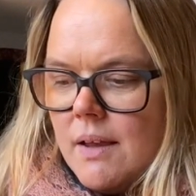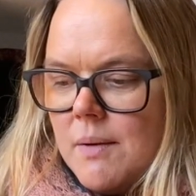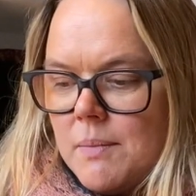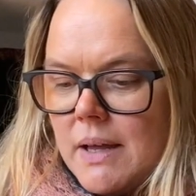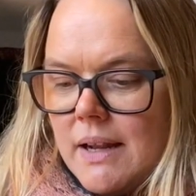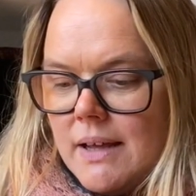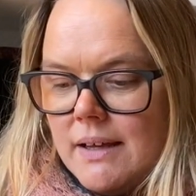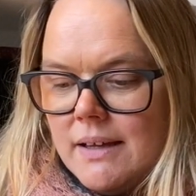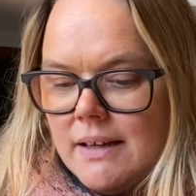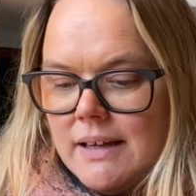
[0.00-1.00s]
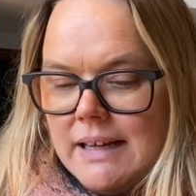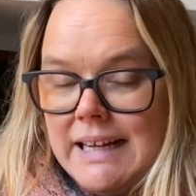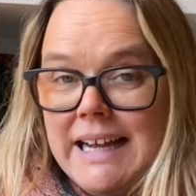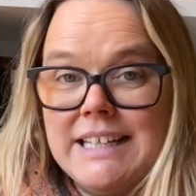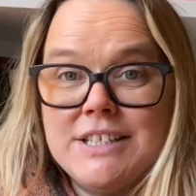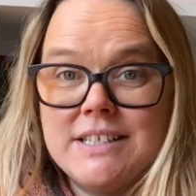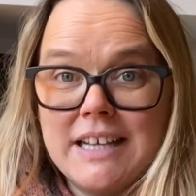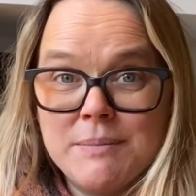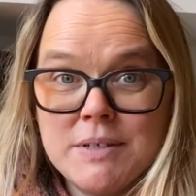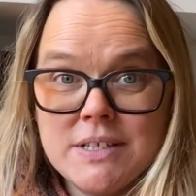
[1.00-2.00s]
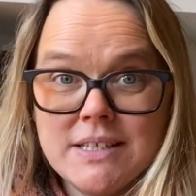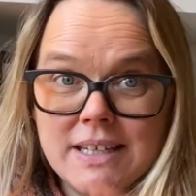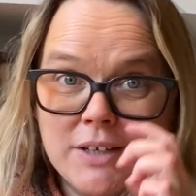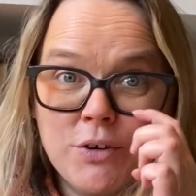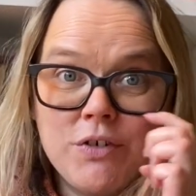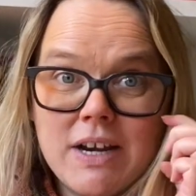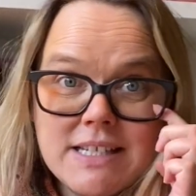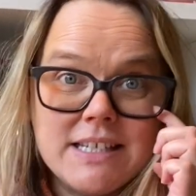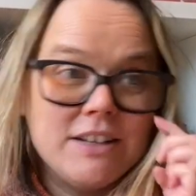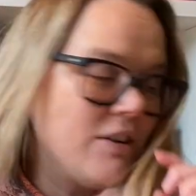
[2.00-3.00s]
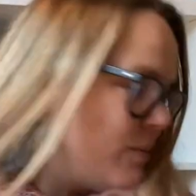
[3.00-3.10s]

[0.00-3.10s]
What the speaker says: But I'm just crazy in love